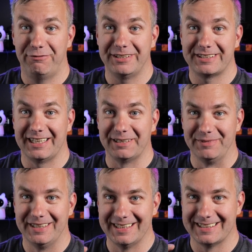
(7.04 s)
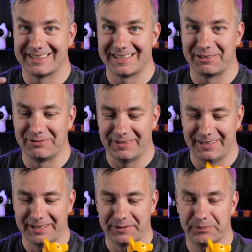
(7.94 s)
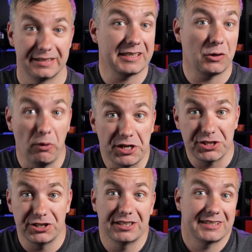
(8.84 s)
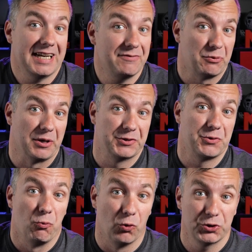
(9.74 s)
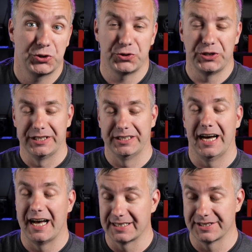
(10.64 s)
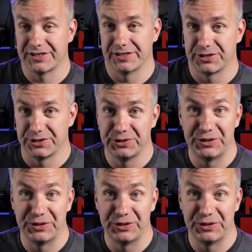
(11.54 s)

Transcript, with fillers: every time. It's terrifying. The question that everyone wants to hear the answer to